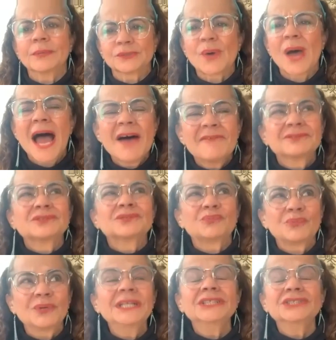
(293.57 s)
So I have
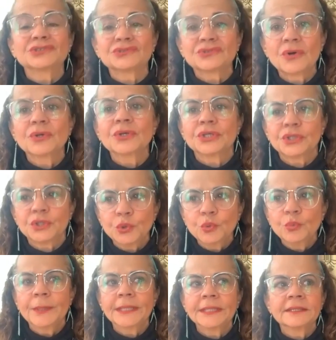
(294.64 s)
really strong
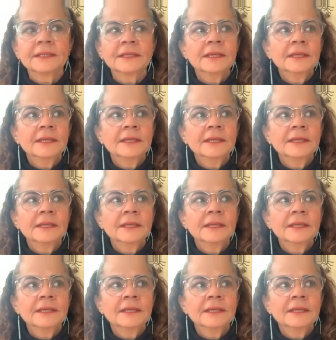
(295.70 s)
Cuban